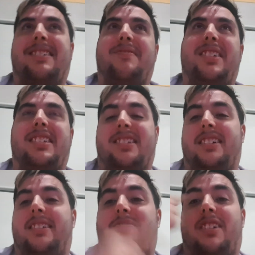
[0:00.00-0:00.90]
I'm just
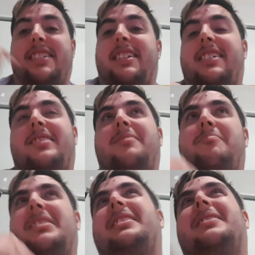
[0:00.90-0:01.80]
like, right now,
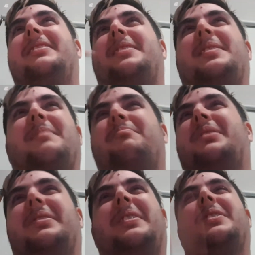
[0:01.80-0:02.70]
Meliodas is in
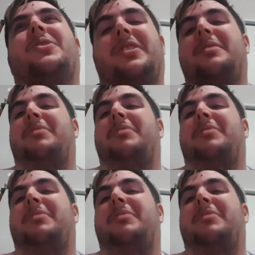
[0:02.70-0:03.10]
purgatory,